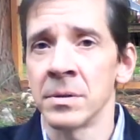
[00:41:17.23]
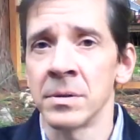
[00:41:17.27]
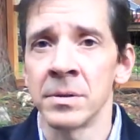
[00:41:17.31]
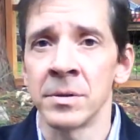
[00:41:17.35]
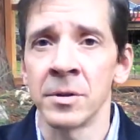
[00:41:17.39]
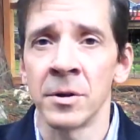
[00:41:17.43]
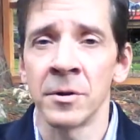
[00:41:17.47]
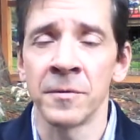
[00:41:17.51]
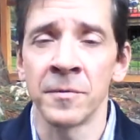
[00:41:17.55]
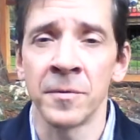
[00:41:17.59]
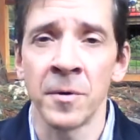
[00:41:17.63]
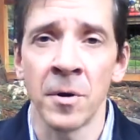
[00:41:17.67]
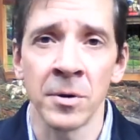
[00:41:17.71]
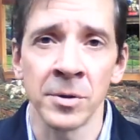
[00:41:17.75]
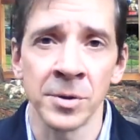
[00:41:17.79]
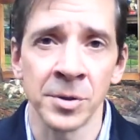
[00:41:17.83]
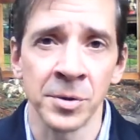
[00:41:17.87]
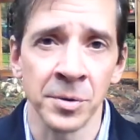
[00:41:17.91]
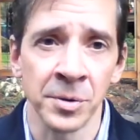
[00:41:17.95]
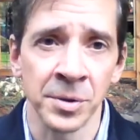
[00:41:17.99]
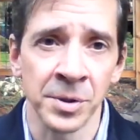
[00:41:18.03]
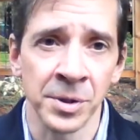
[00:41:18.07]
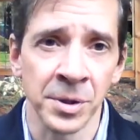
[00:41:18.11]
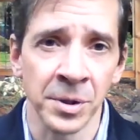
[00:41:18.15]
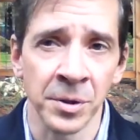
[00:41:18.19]
there are
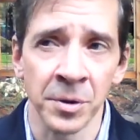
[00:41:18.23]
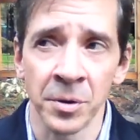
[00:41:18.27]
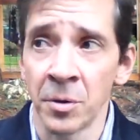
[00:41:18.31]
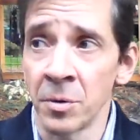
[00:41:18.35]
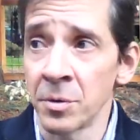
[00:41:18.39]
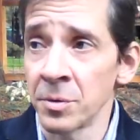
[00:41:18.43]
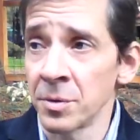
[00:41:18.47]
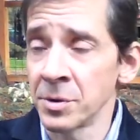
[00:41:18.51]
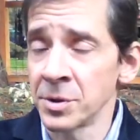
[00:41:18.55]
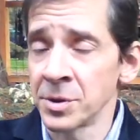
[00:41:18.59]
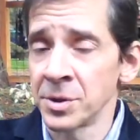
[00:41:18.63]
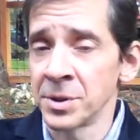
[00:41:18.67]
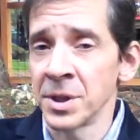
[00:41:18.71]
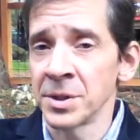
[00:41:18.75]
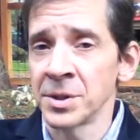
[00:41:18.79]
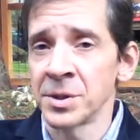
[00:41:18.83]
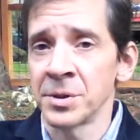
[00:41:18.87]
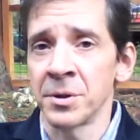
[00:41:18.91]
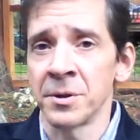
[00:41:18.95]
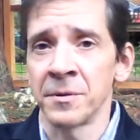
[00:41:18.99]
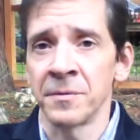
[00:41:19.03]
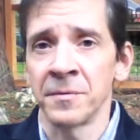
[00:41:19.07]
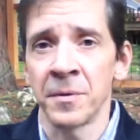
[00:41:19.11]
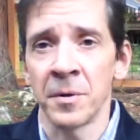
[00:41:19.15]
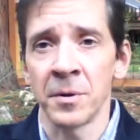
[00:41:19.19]
falsehoods here, or there's
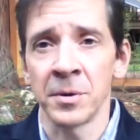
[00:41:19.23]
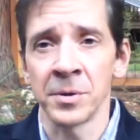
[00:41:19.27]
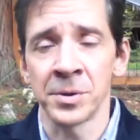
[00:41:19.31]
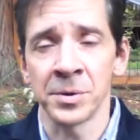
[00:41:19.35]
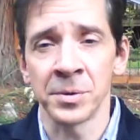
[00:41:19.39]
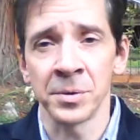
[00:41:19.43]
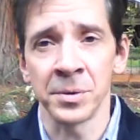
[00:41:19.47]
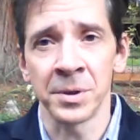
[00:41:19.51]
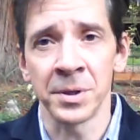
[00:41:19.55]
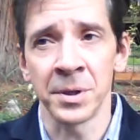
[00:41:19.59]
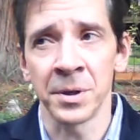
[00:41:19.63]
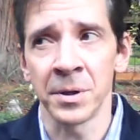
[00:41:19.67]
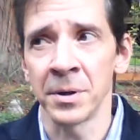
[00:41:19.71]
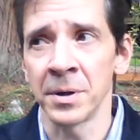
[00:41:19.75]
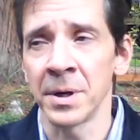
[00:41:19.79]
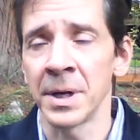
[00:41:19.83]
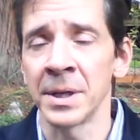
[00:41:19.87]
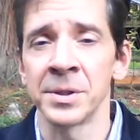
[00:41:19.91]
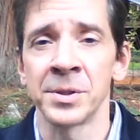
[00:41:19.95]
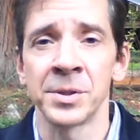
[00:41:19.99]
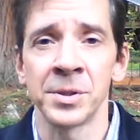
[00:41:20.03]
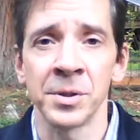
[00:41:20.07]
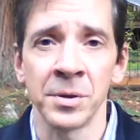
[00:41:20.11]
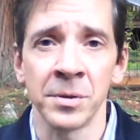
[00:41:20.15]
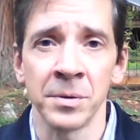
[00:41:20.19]
necessary falsehood here,
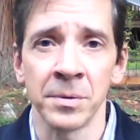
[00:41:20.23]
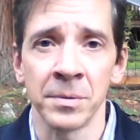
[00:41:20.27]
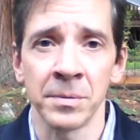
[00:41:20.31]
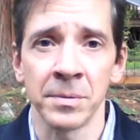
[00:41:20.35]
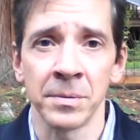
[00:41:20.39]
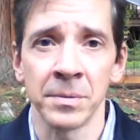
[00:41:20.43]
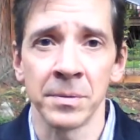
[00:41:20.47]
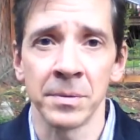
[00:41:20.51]
and so